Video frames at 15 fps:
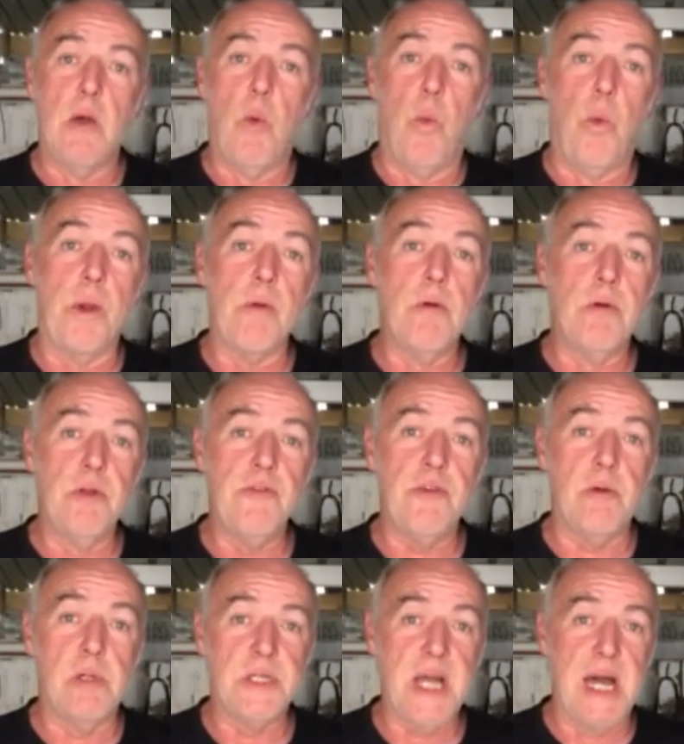What I'm going to
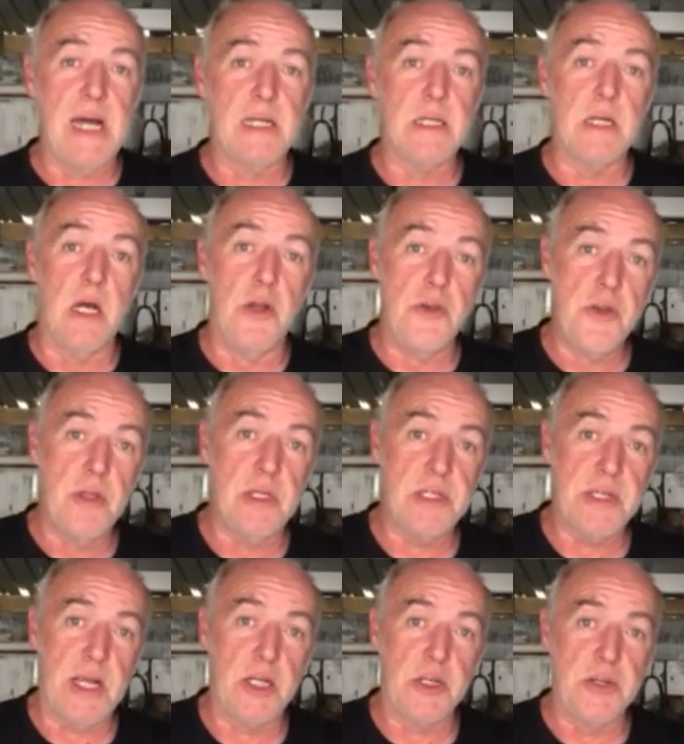do is add another
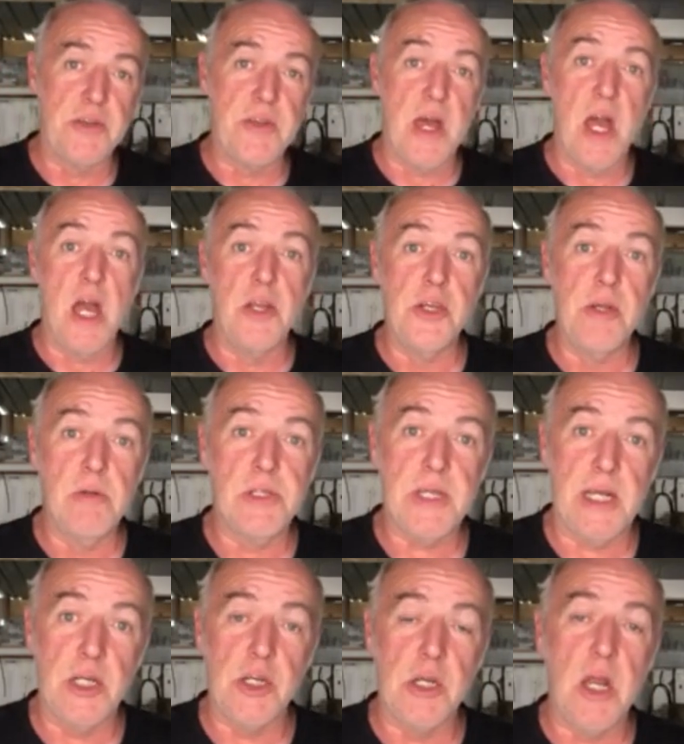section to that, a new
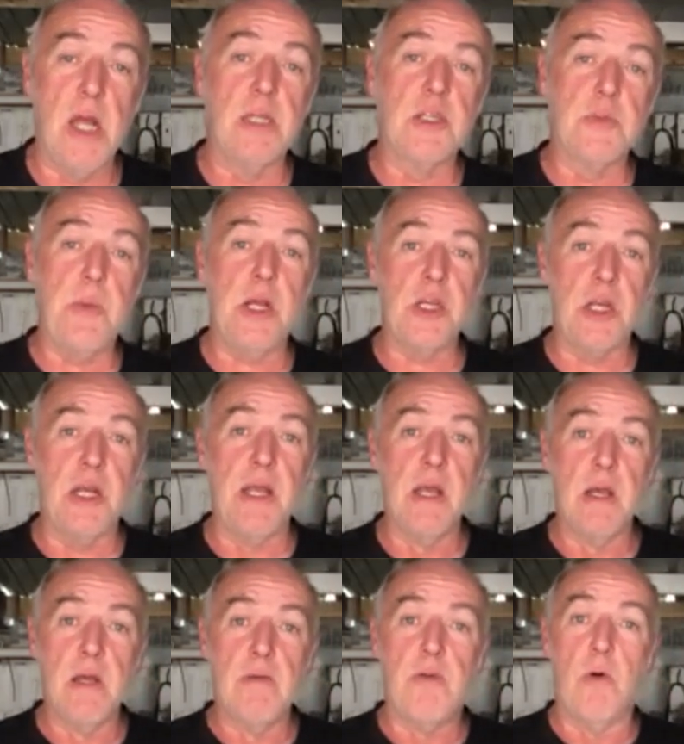section, especially
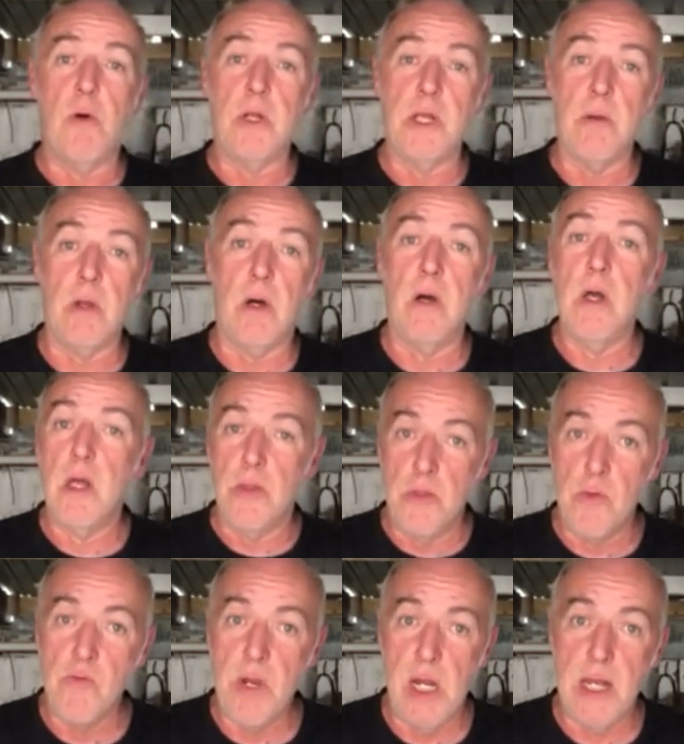for all you lot
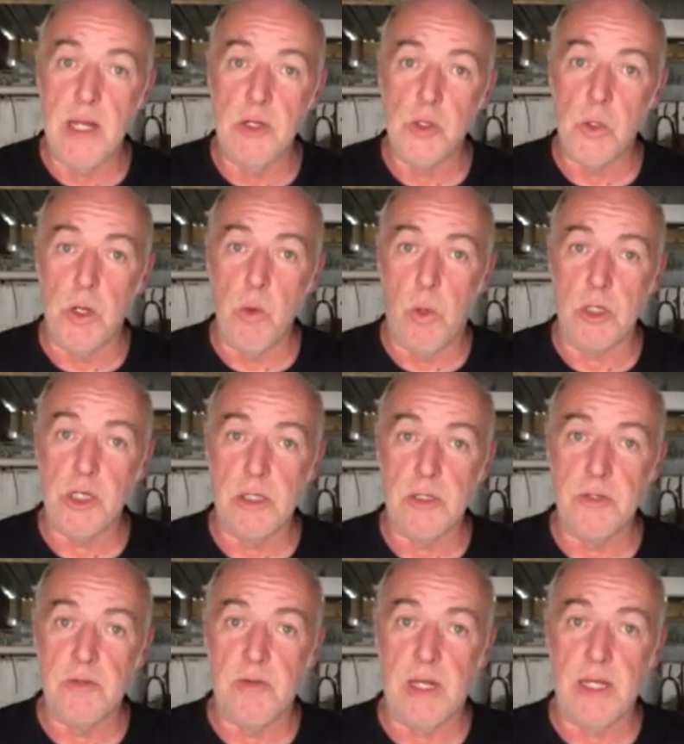that really enjoy watching
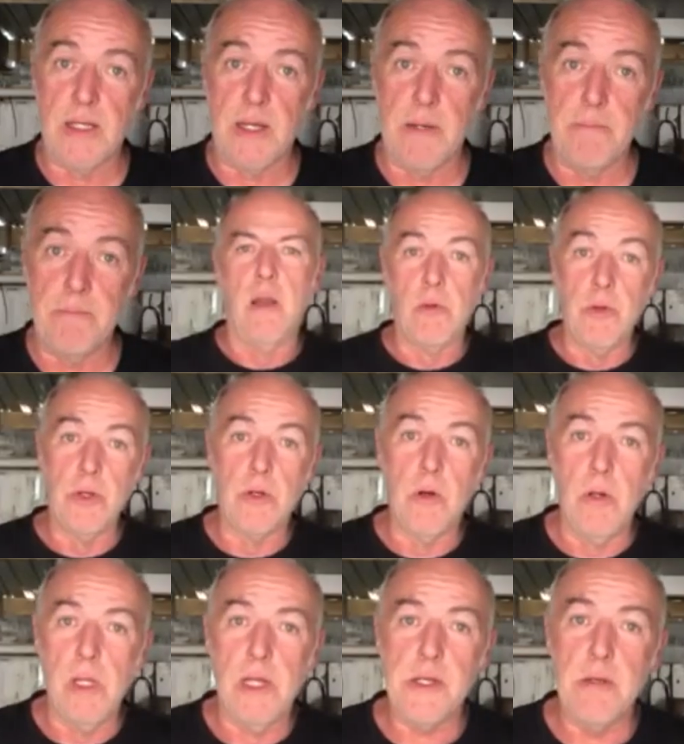stuff like that. And I'm going to
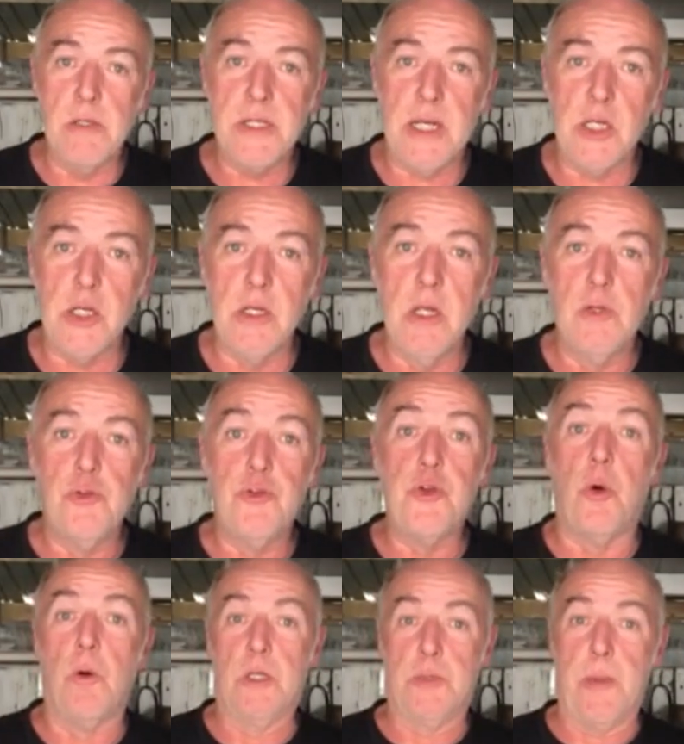call that new section
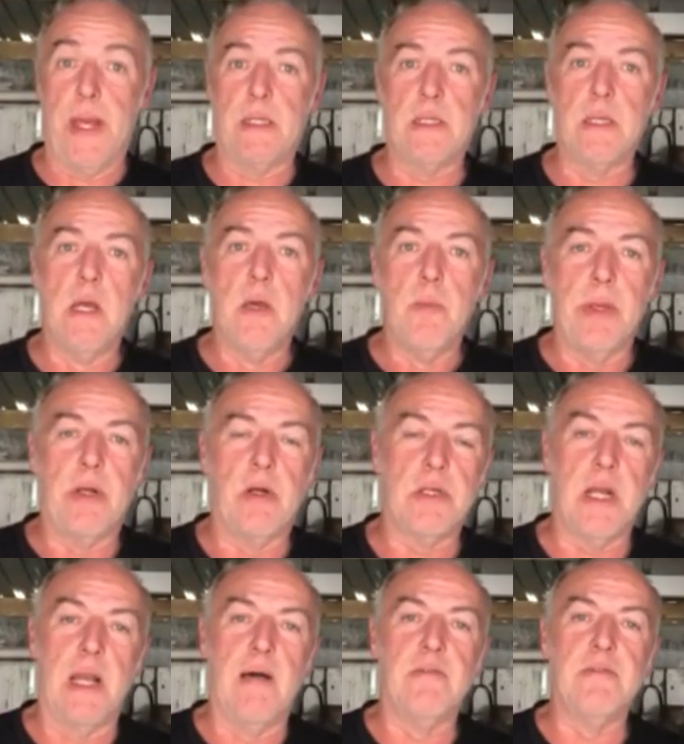Talk Specs,
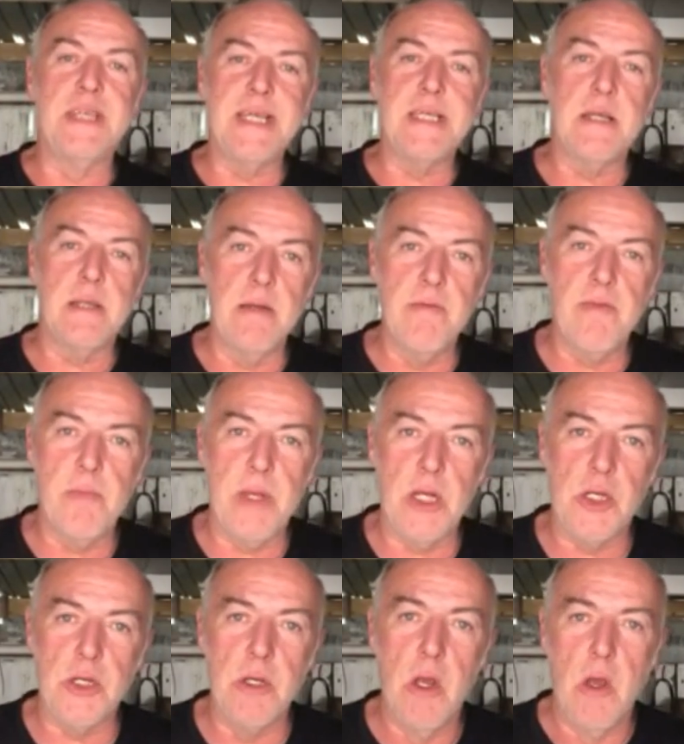because it'll have detailed
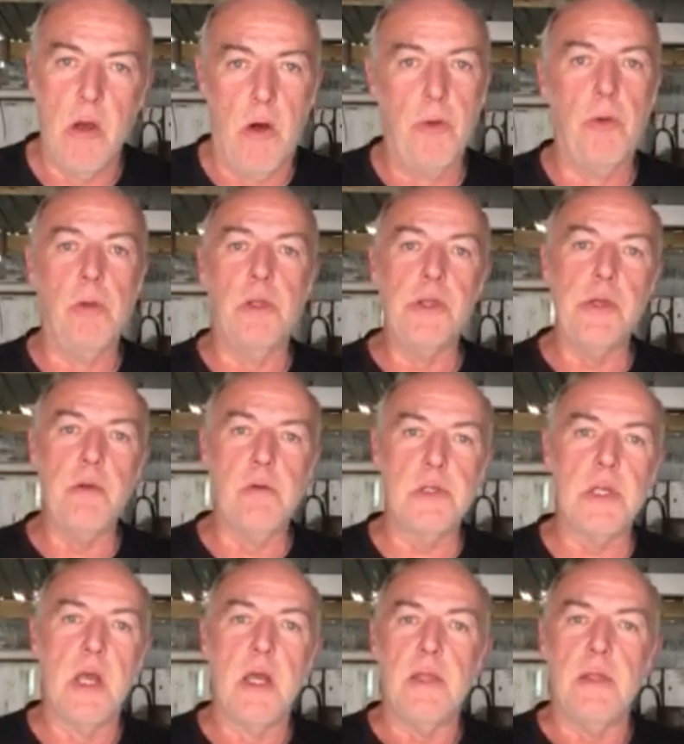information on all the
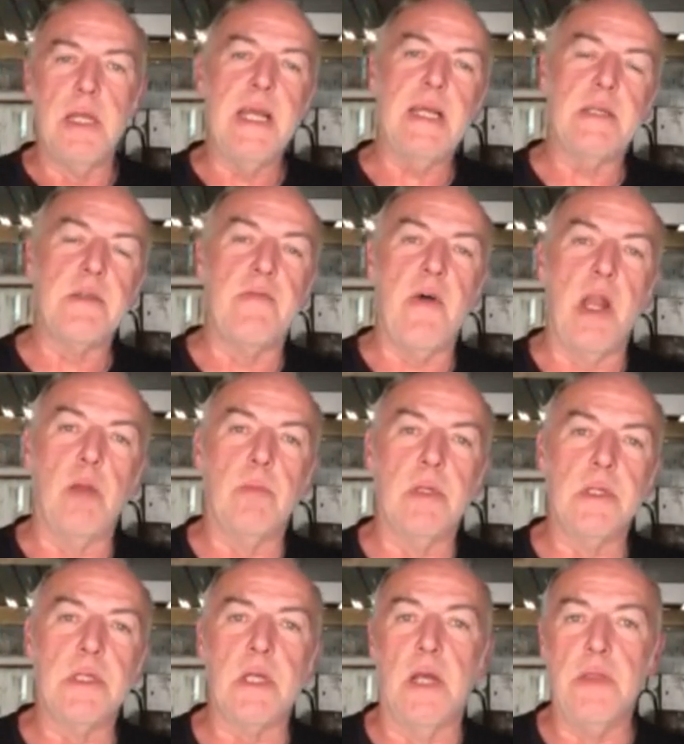news, the latest
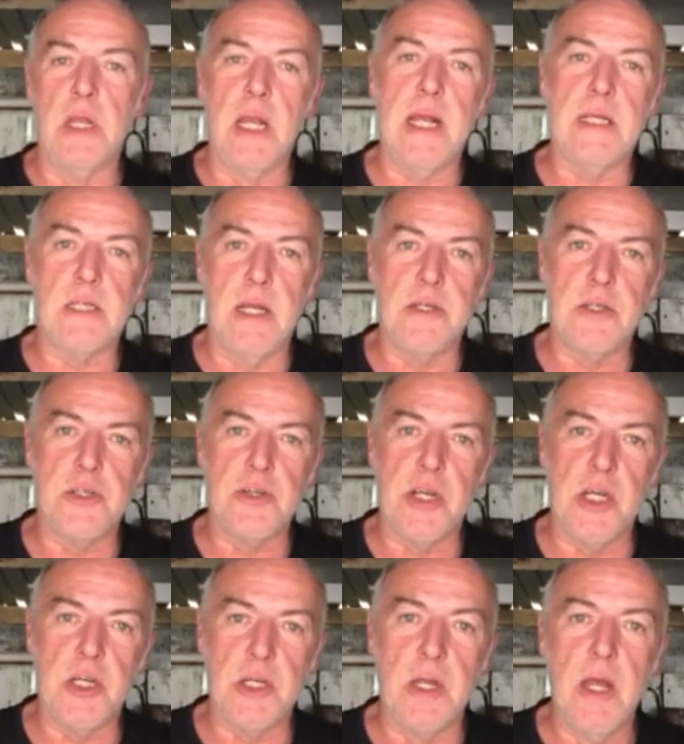developments, and the latest
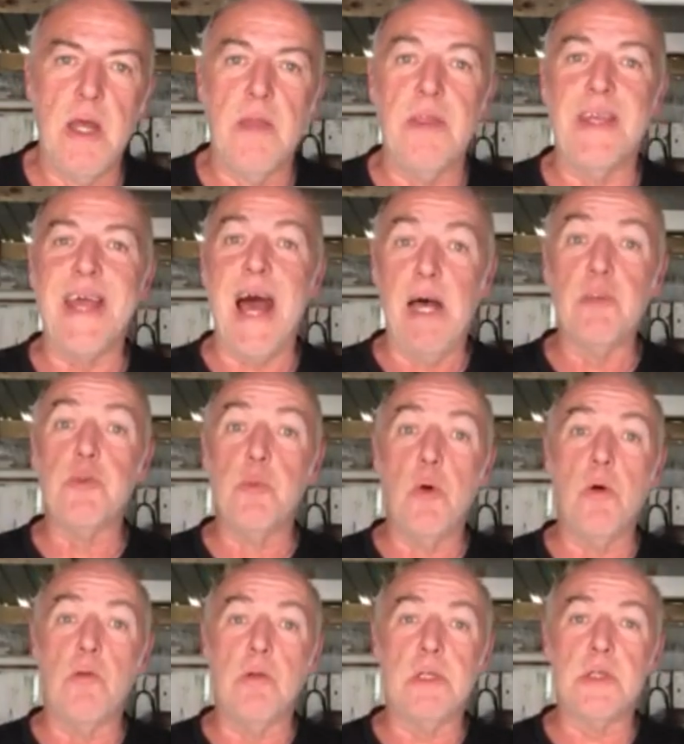legislation that, as
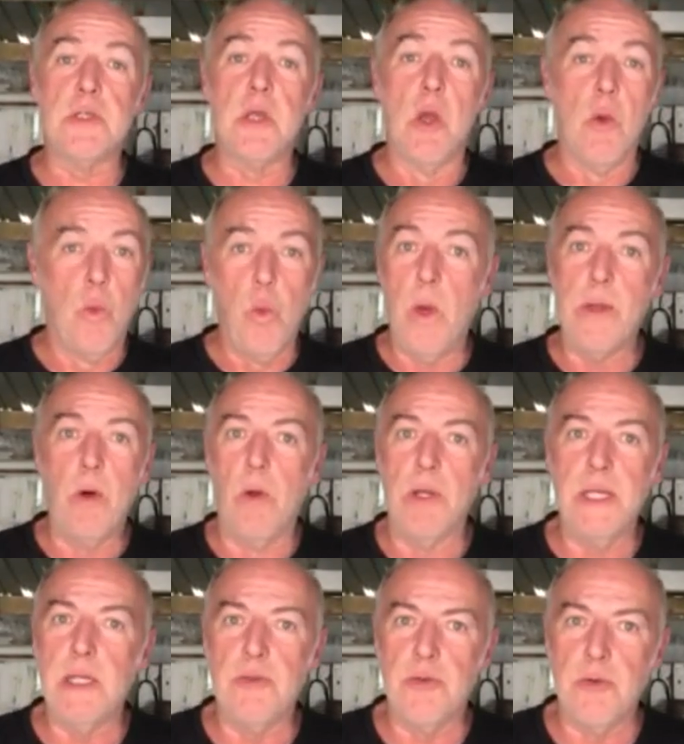motorists, we all
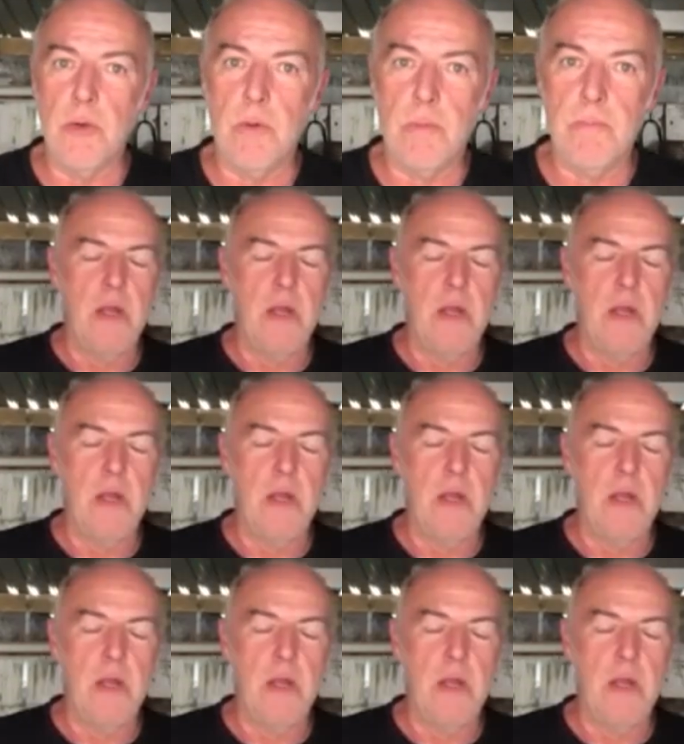need to know.